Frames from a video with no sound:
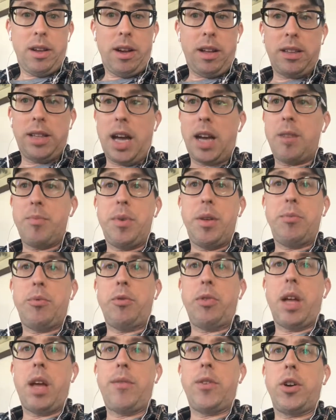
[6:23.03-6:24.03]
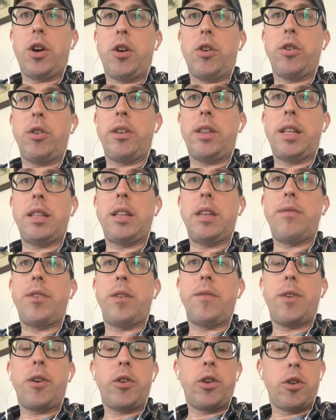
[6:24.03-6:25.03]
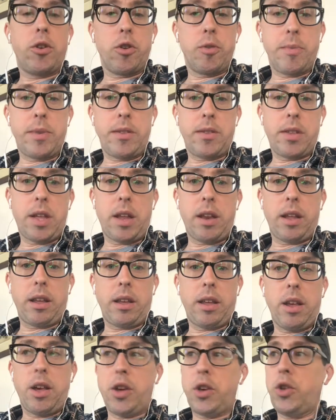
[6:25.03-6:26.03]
A lot of people have a garden that live in a very urban setting.